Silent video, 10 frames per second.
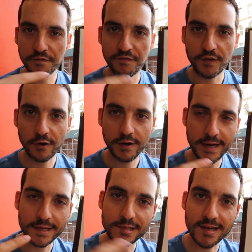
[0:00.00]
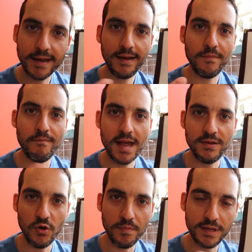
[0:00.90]
a very exciting
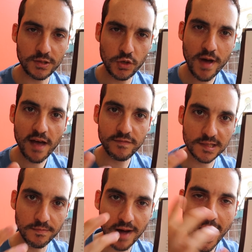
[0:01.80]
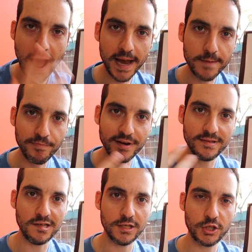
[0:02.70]
menu because you have some hybrid
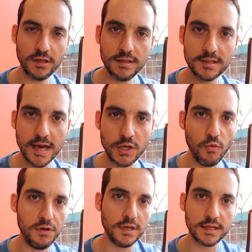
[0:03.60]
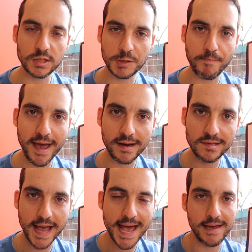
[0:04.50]
dishes that you wouldn't
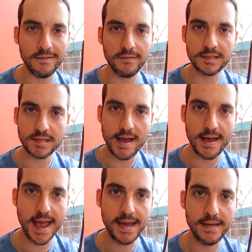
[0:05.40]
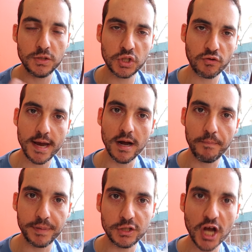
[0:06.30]
expect at, let's say, a straight
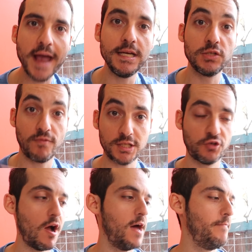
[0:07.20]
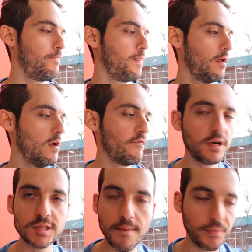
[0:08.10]
up Chinese restaurant. For
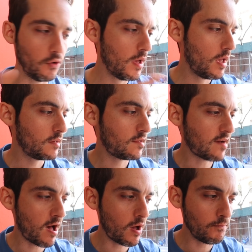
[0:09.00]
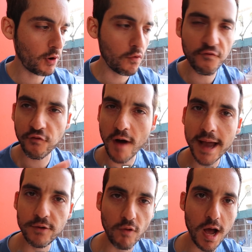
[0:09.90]
example, combo
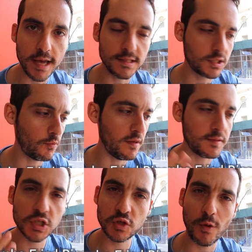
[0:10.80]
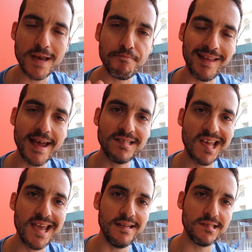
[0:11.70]
fried rice with sweet
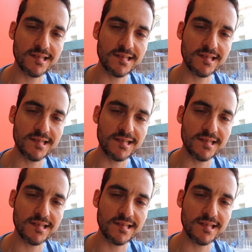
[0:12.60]
plantain and